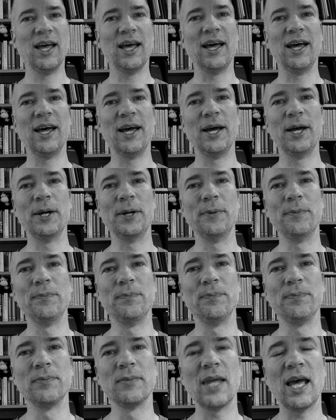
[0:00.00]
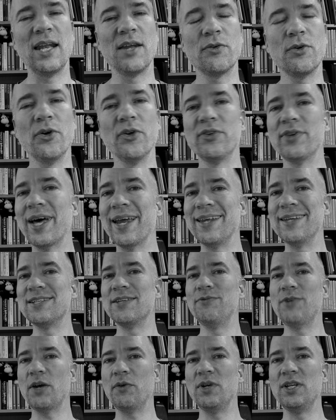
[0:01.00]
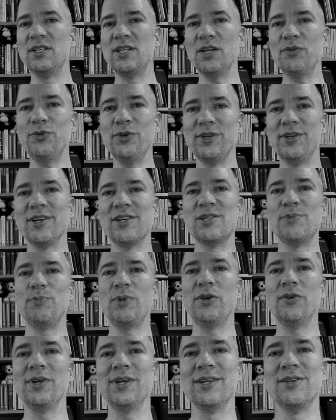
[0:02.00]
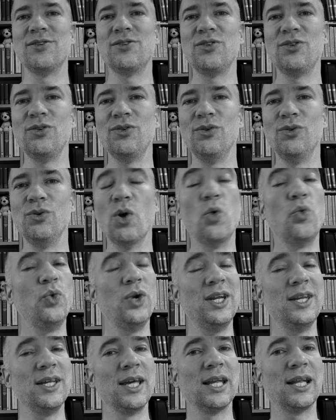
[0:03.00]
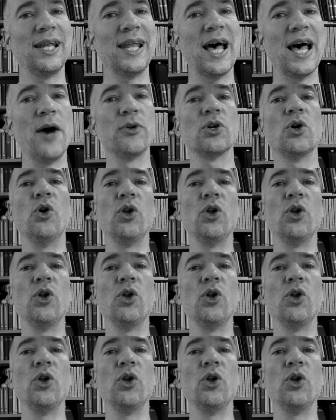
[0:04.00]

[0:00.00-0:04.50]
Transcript: And of course, that is a very different experience to reading it loud